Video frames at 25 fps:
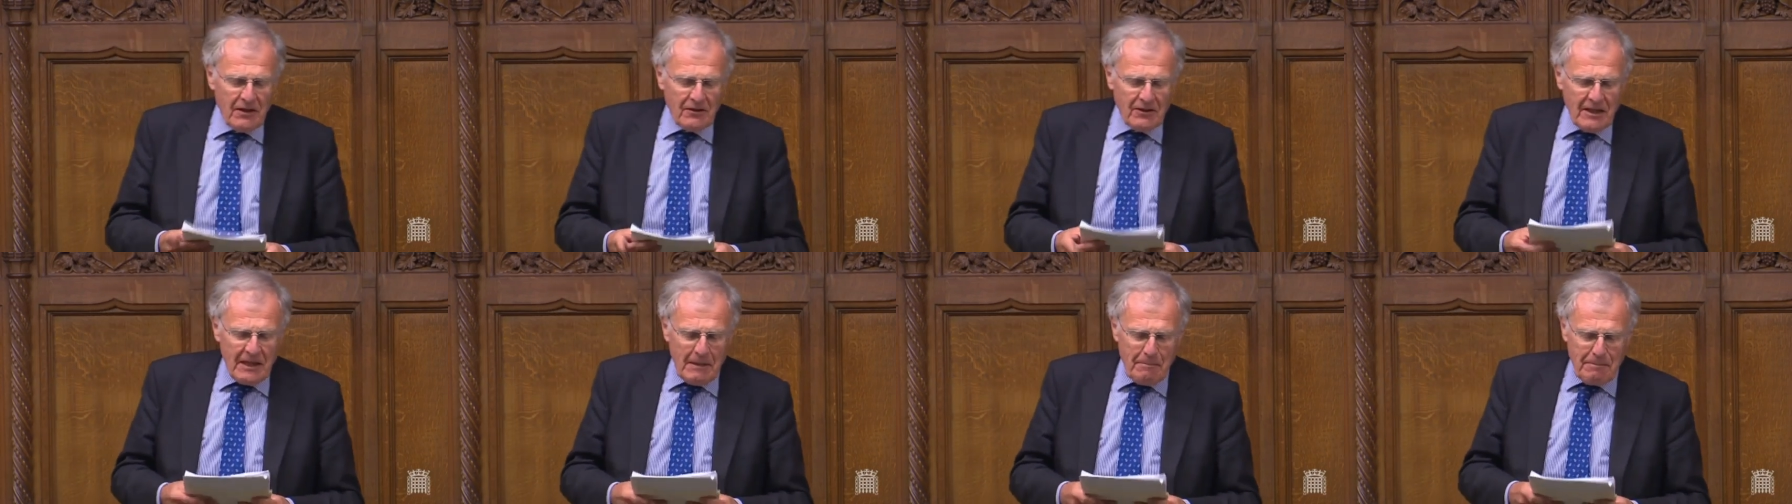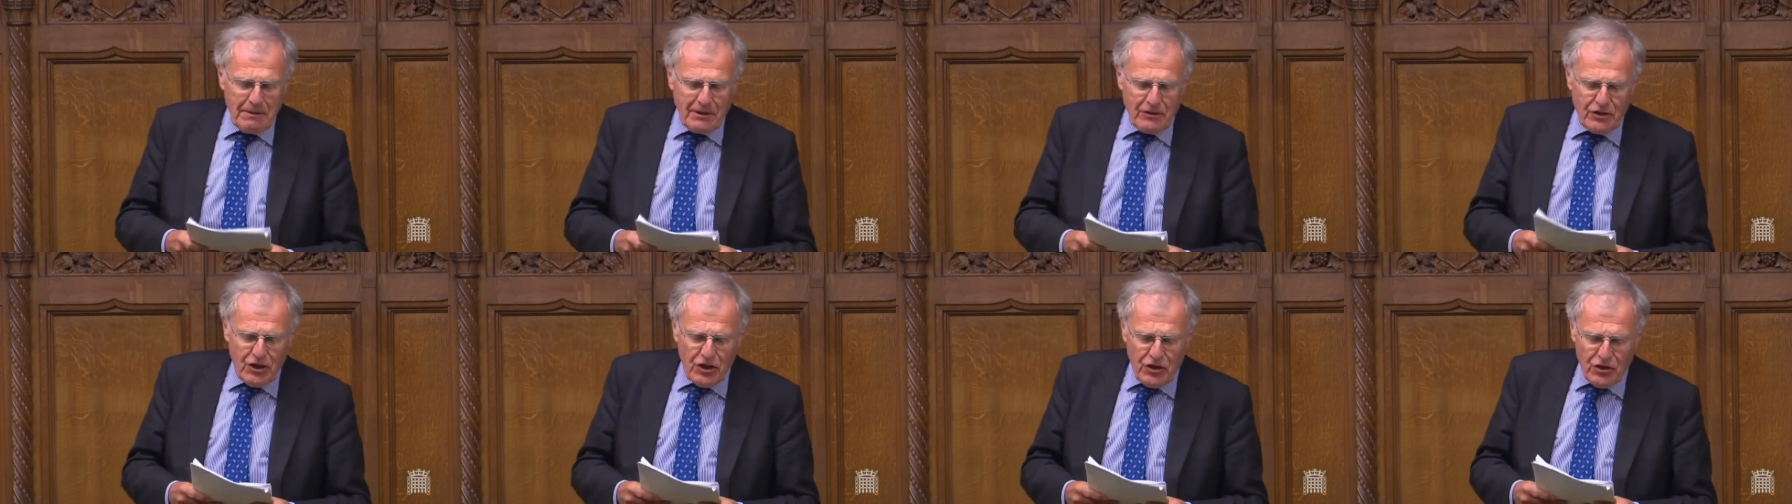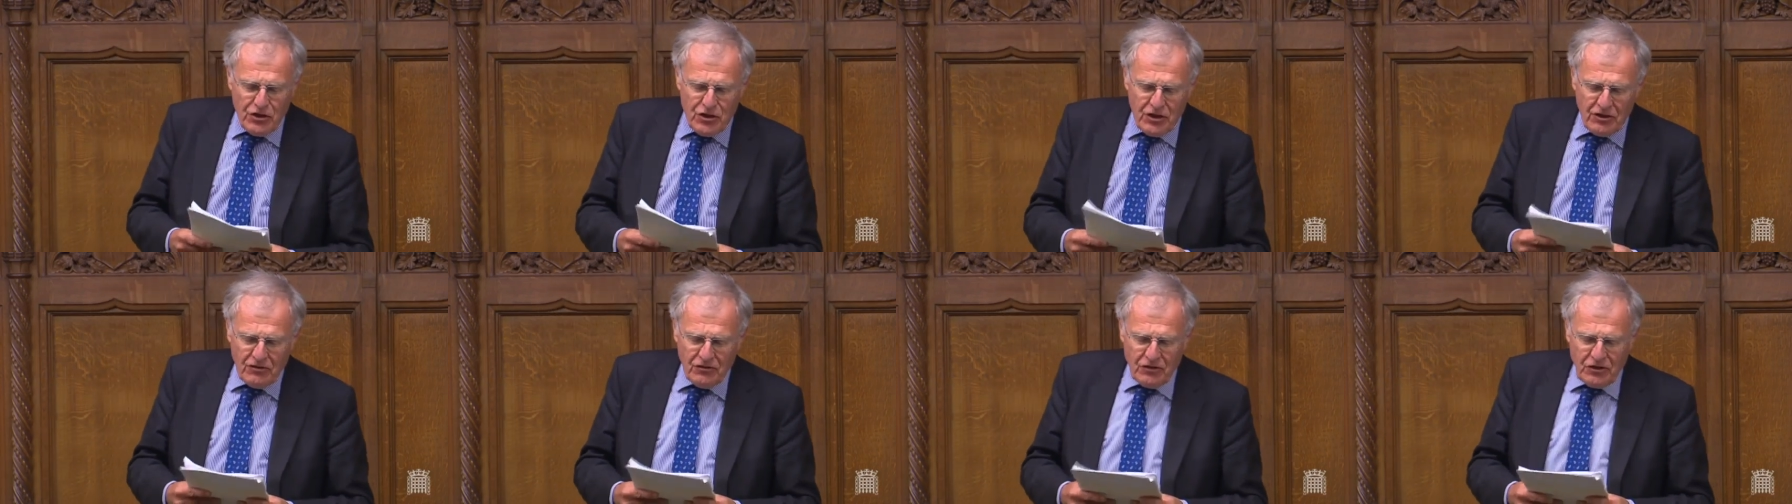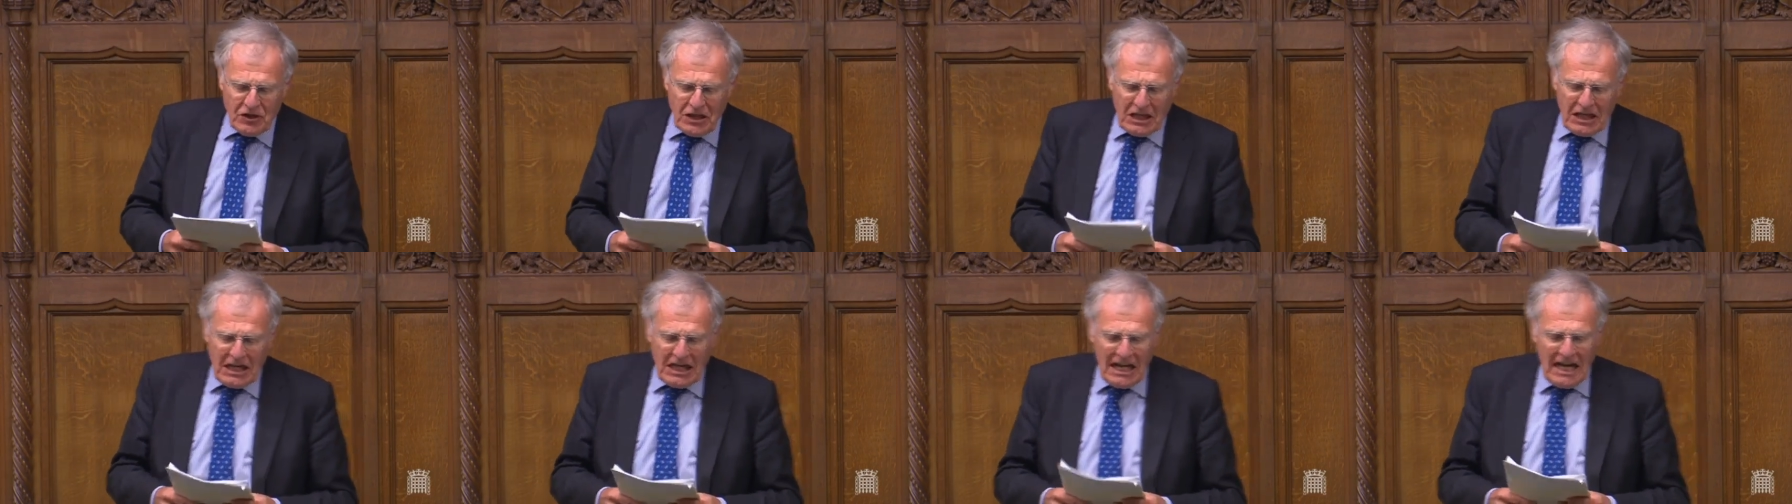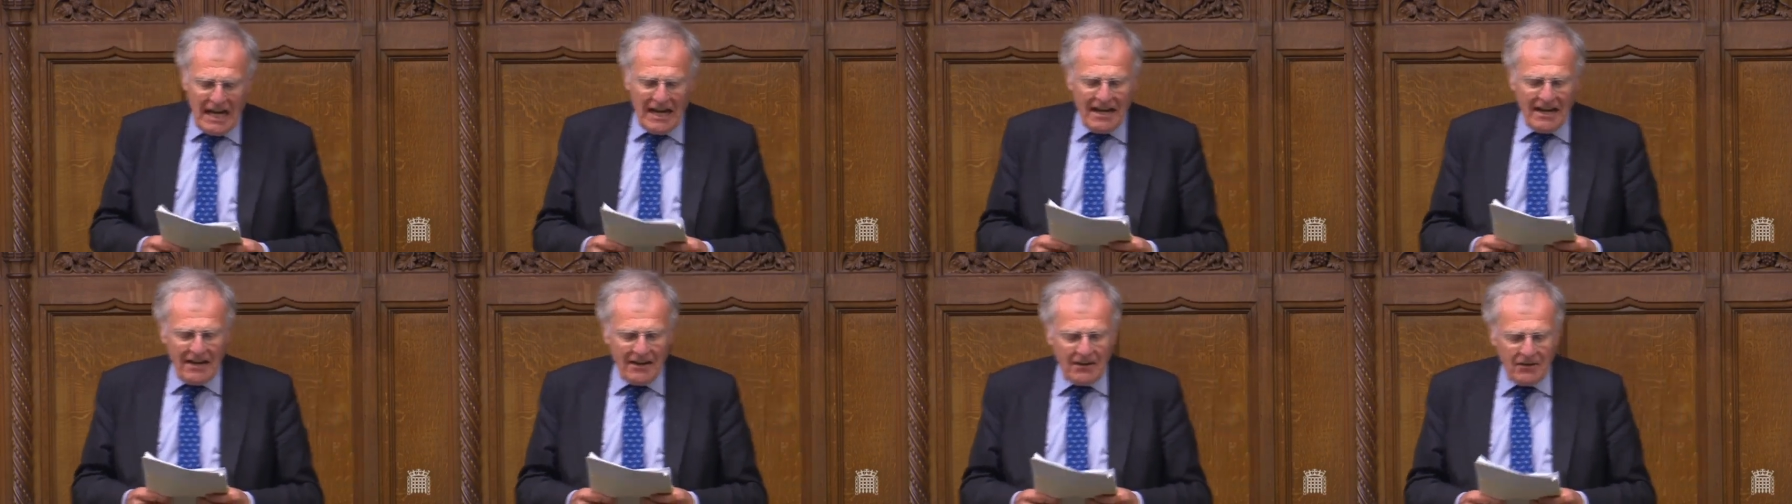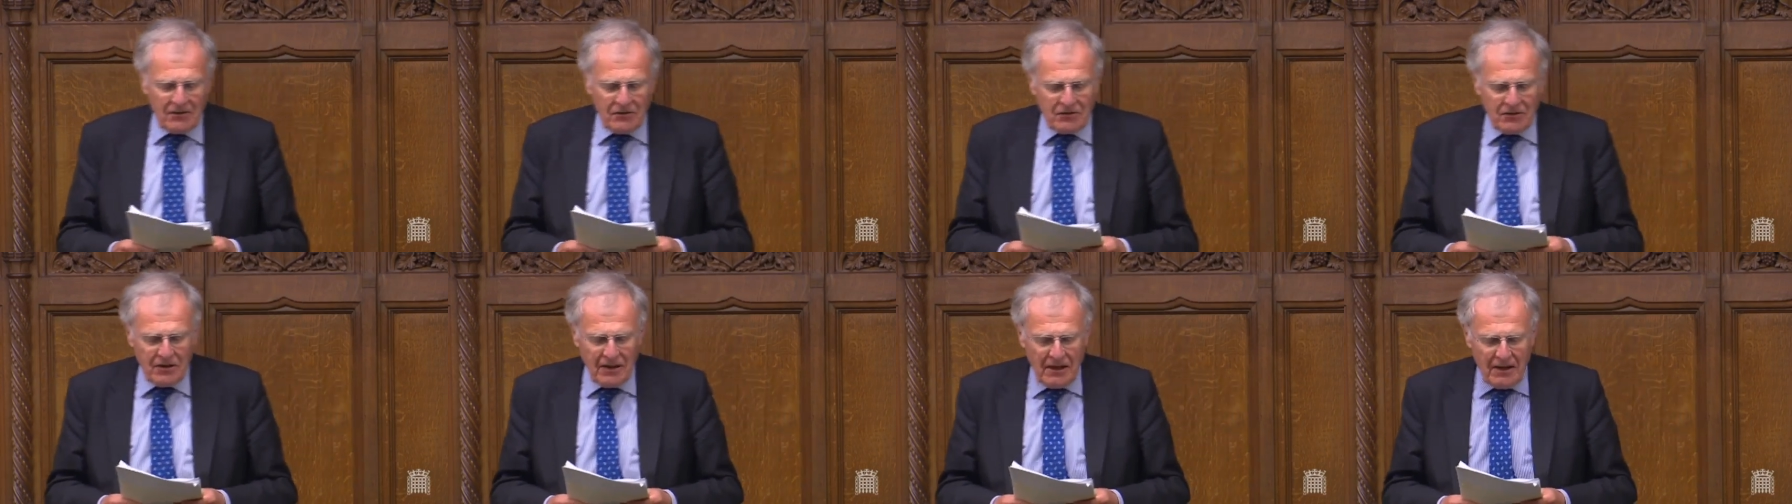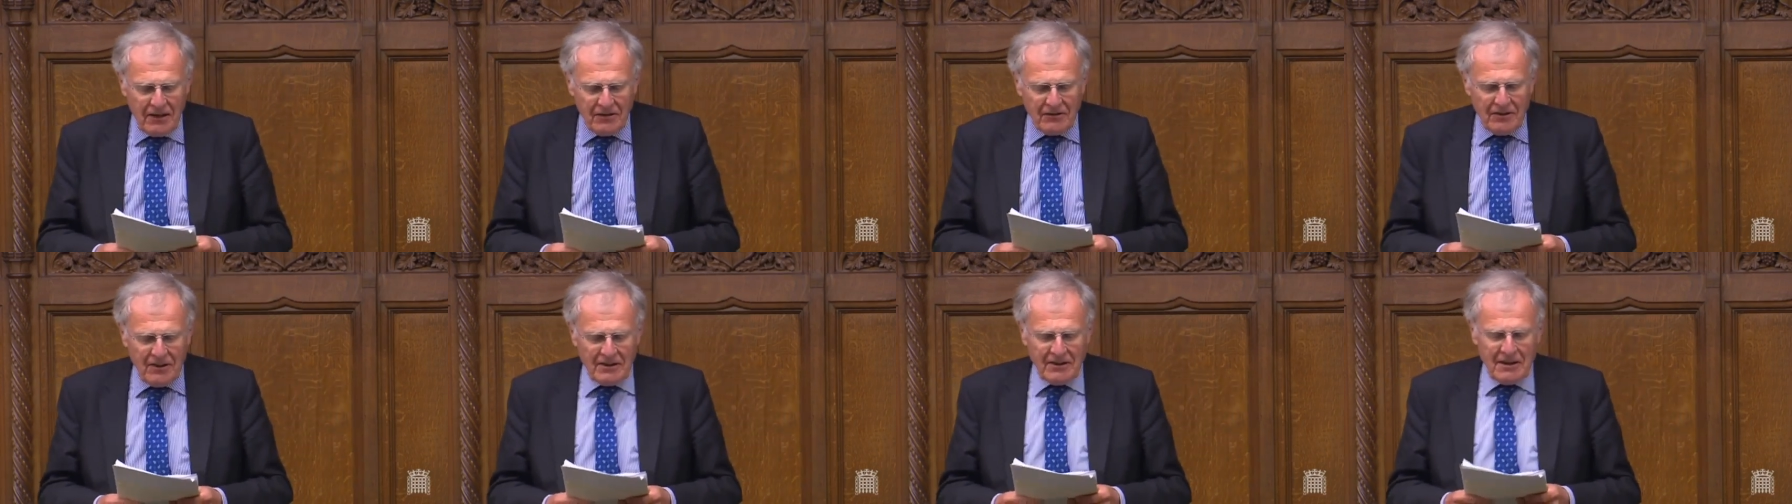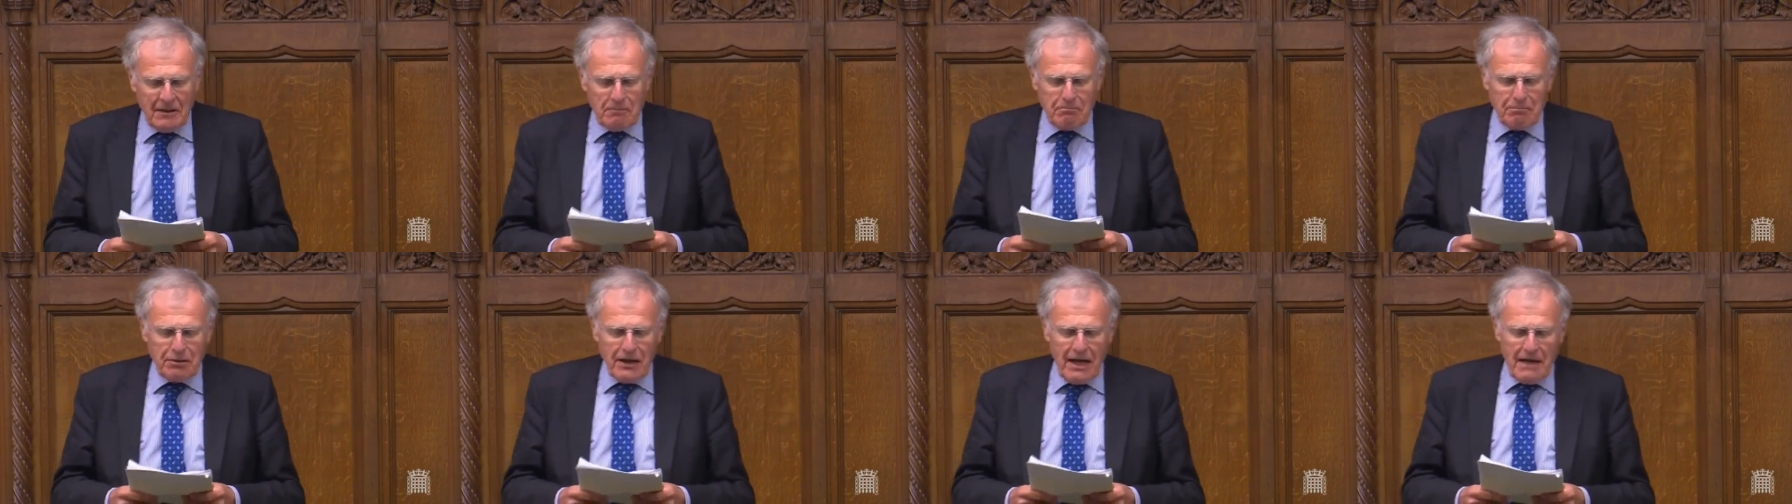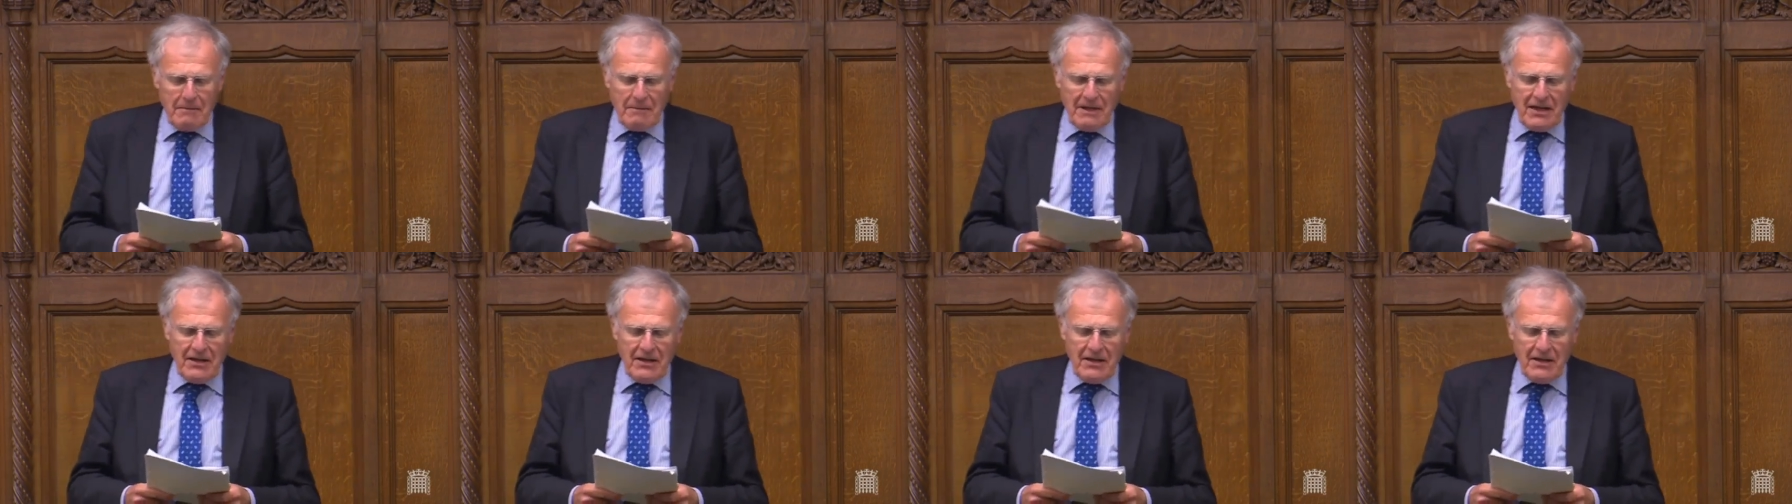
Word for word: The petition declares that the Prime